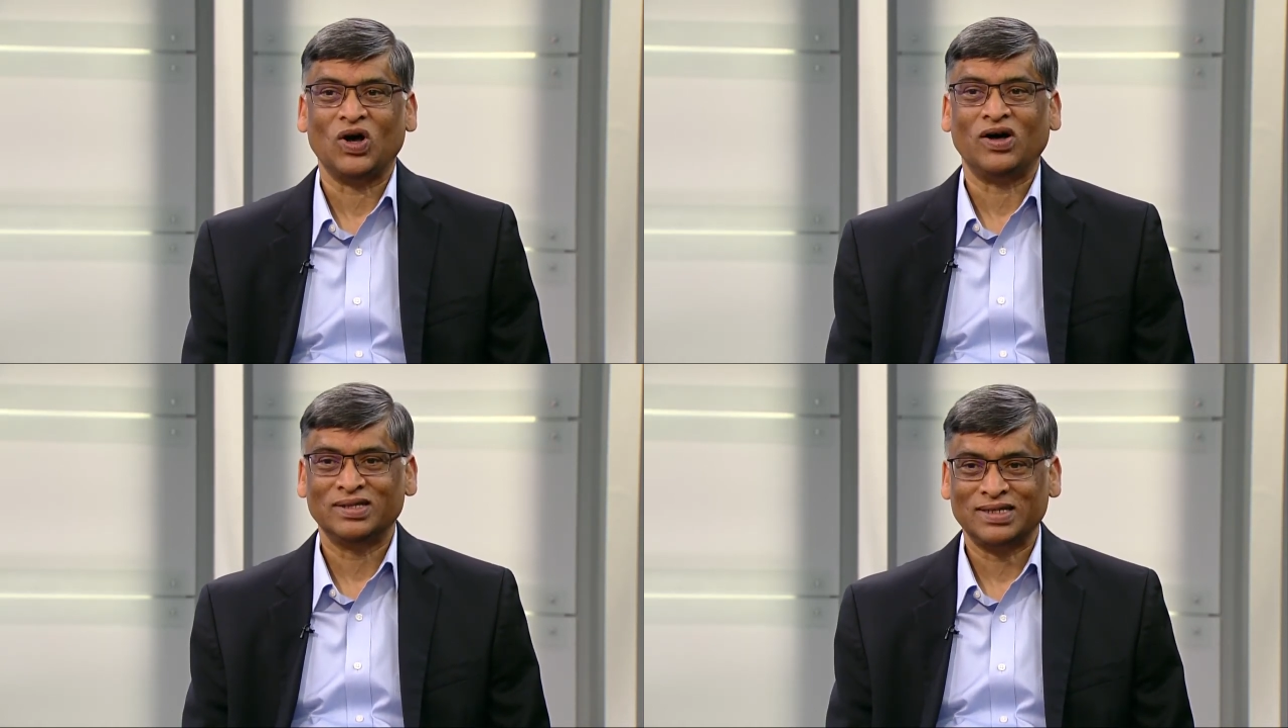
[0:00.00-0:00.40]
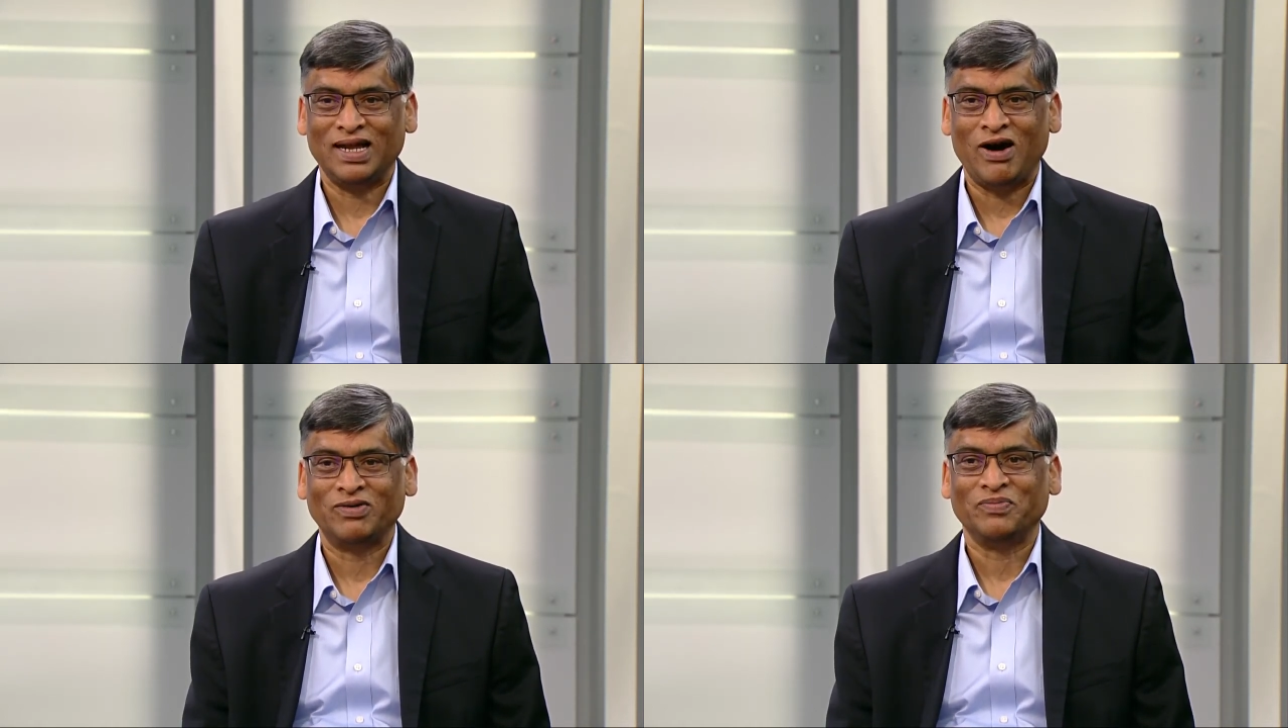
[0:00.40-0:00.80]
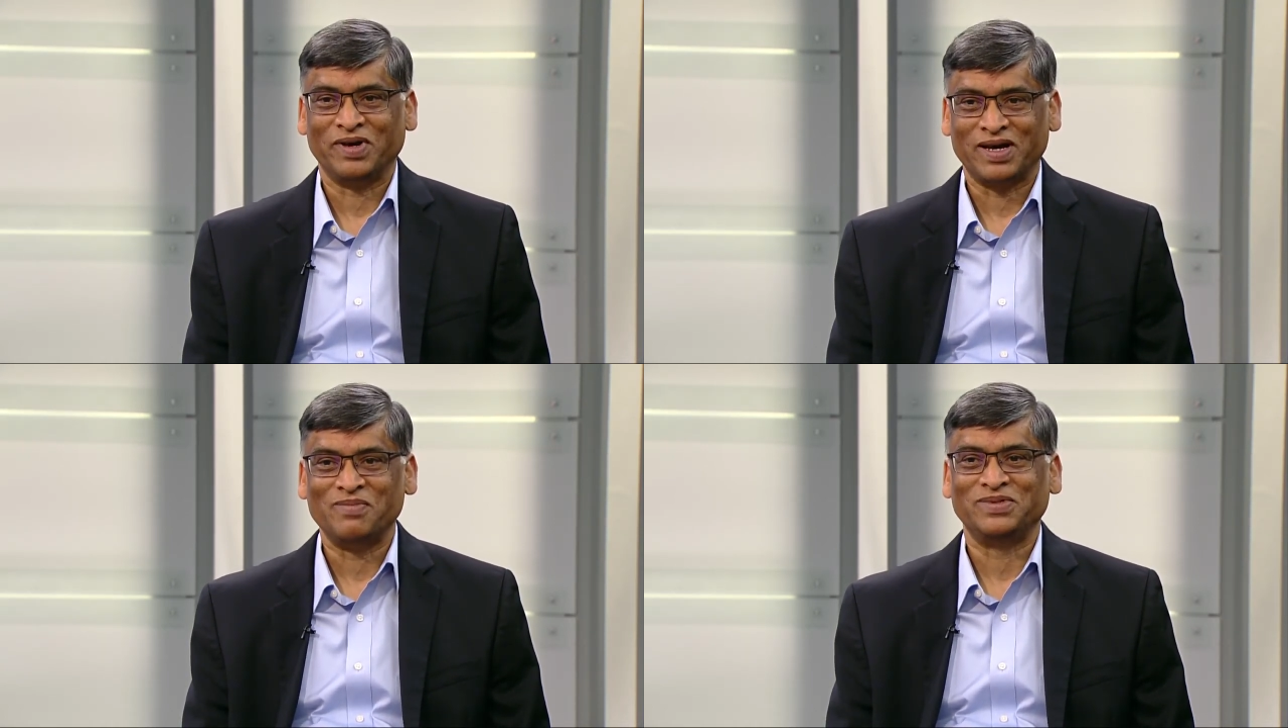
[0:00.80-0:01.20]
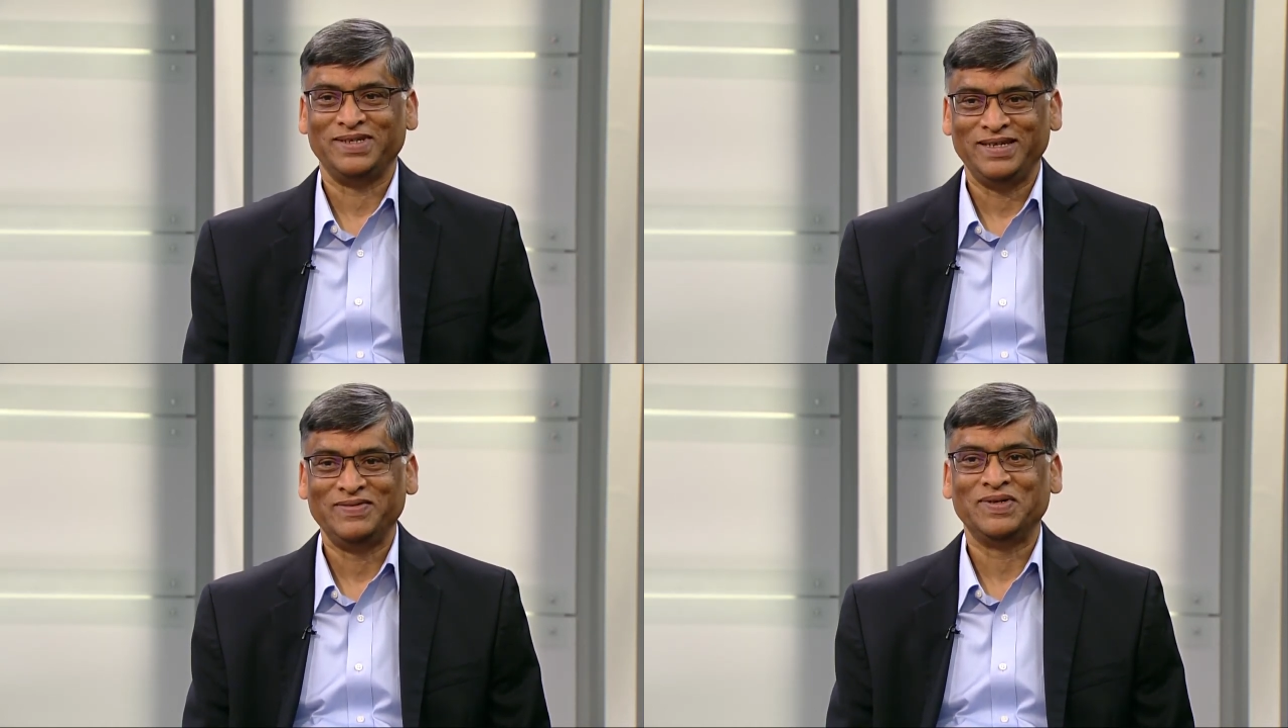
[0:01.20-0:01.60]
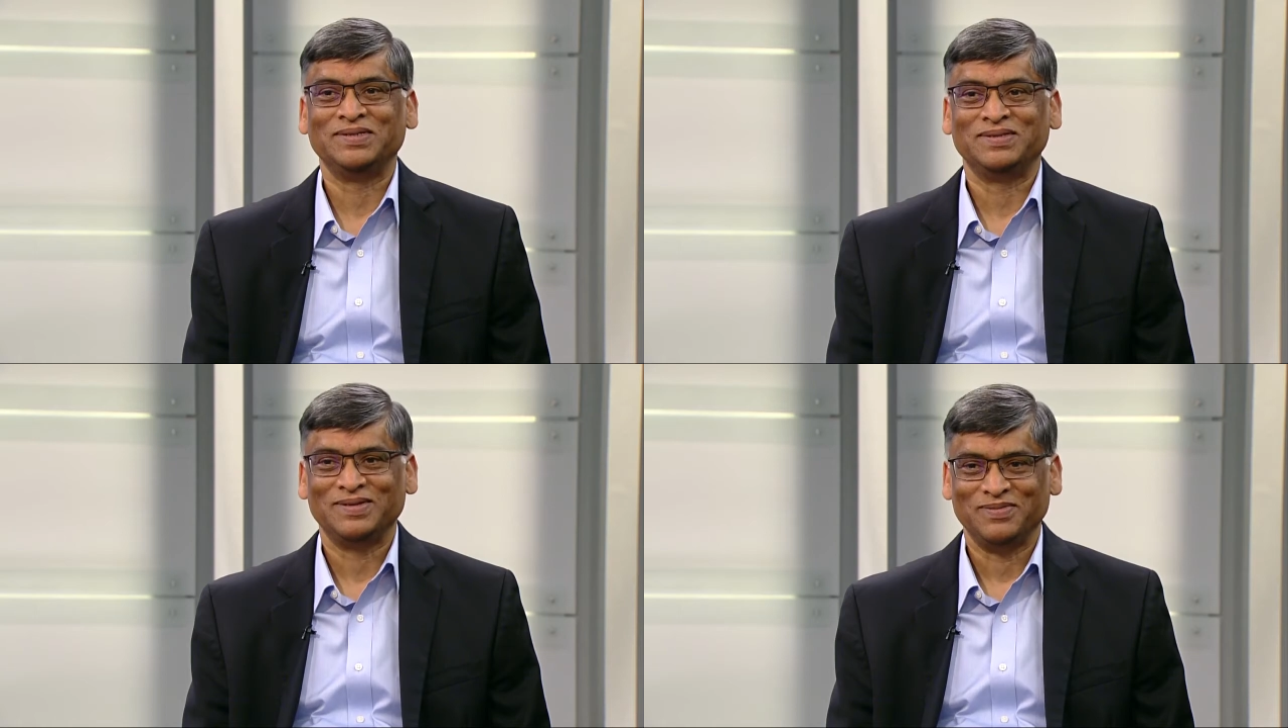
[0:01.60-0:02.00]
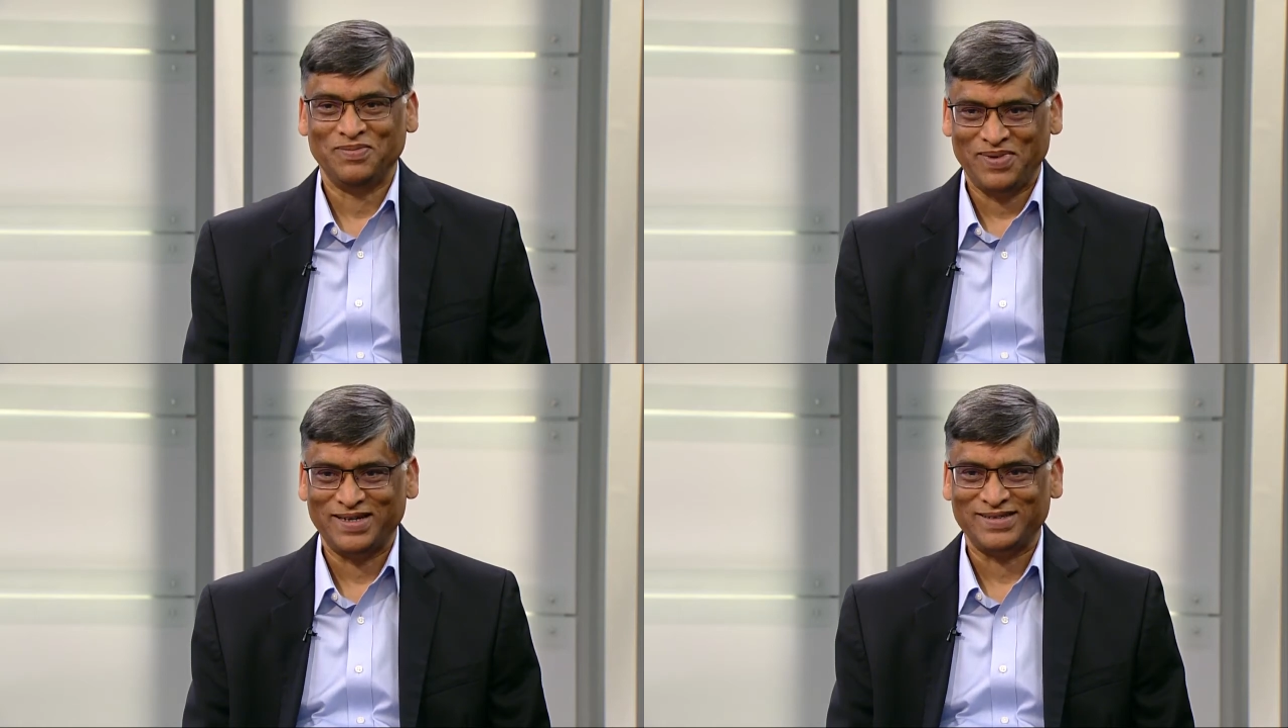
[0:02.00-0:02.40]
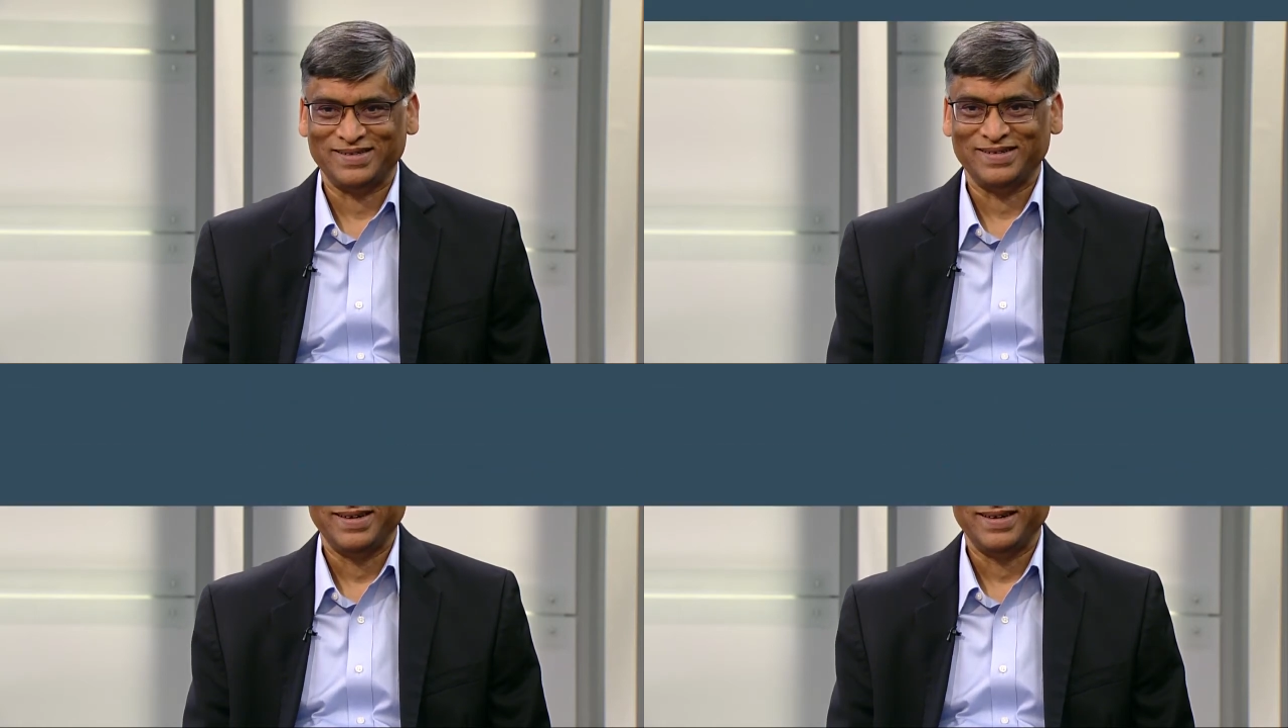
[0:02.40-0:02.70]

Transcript: on the cloud becomes even better.